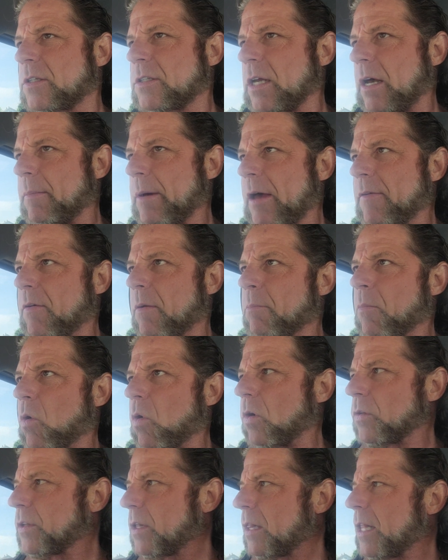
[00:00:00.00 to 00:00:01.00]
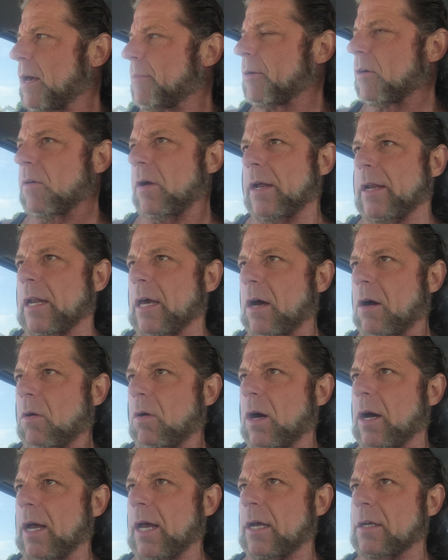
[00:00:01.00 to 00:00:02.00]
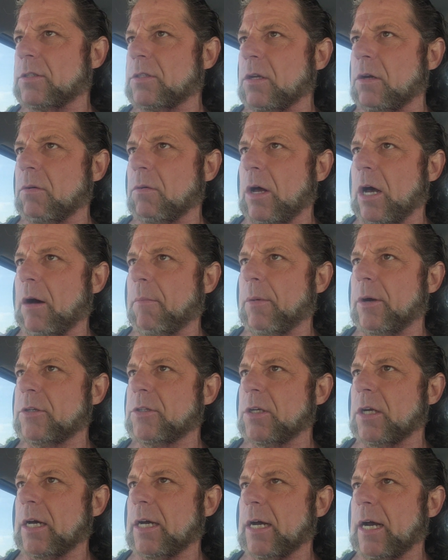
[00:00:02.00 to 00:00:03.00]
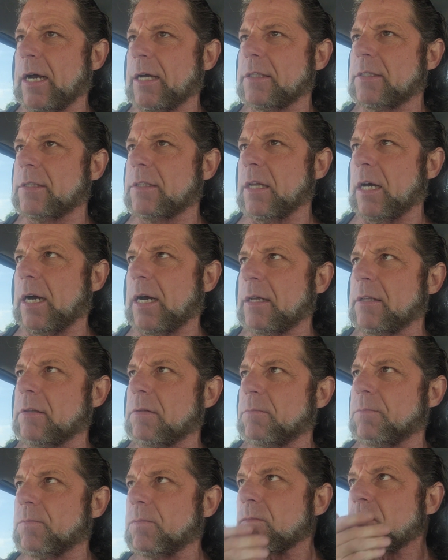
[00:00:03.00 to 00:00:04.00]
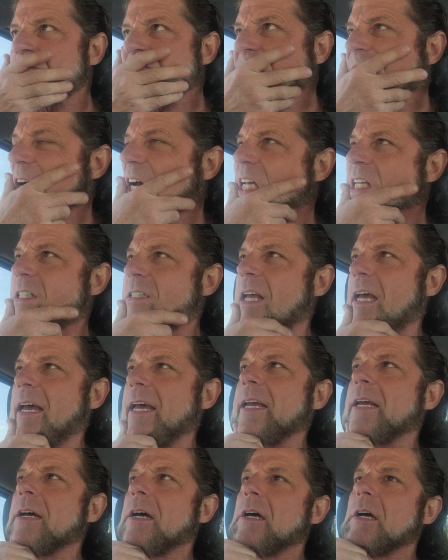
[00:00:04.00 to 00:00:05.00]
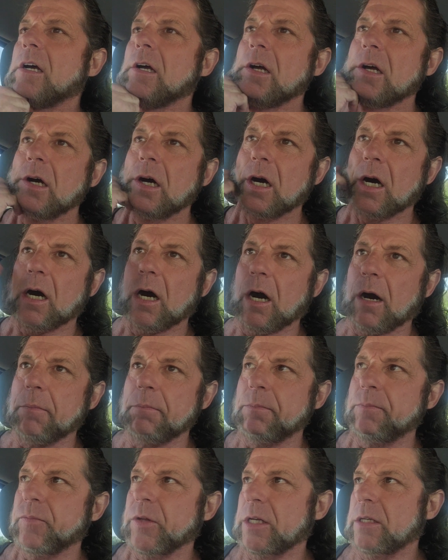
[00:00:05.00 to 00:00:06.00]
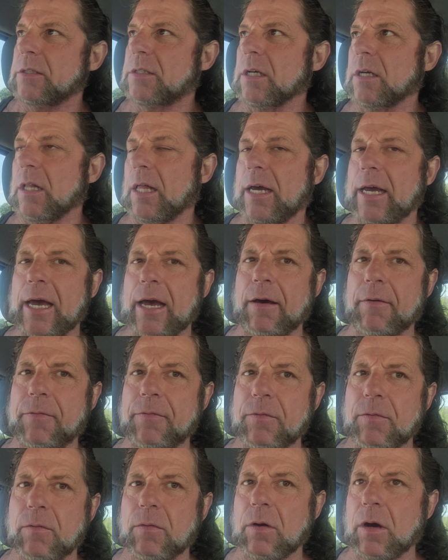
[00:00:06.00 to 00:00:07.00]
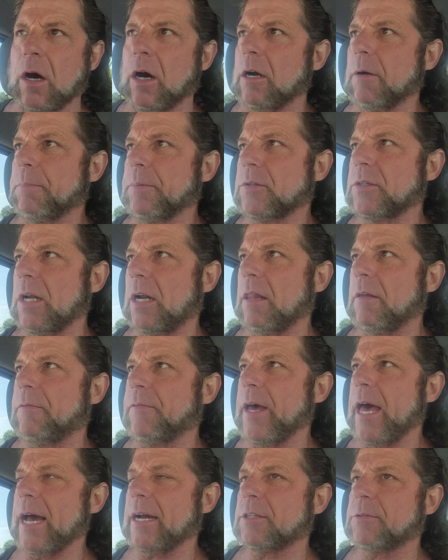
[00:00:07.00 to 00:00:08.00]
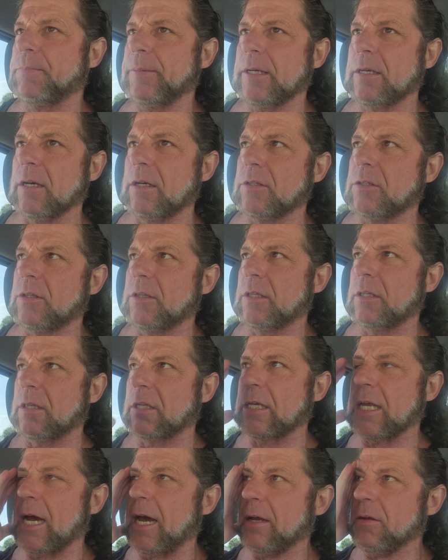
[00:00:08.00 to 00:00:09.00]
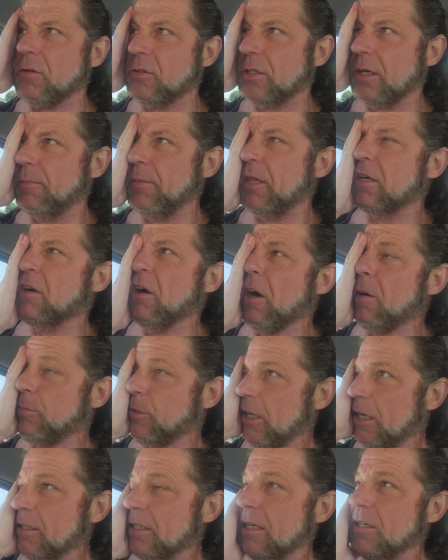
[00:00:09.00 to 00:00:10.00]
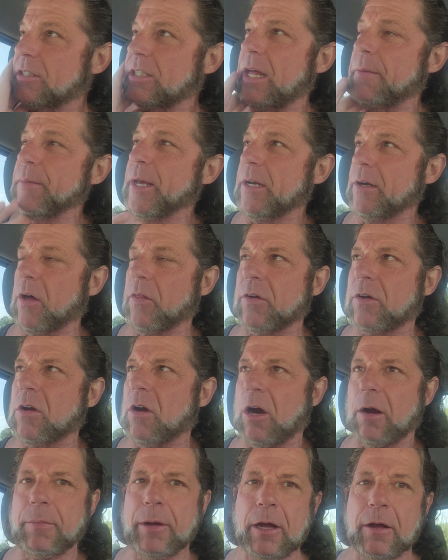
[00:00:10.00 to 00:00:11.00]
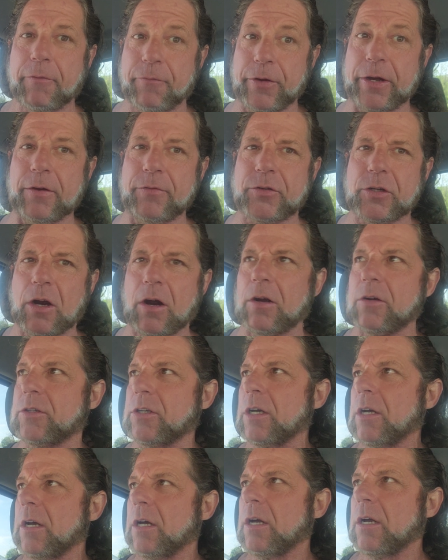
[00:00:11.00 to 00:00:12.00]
because I have a moral dilemma right now uh, as to how much I I I, I say um, until I have 100% of the facts because the guy who sent me the carb said he's going to send me another carb free of charge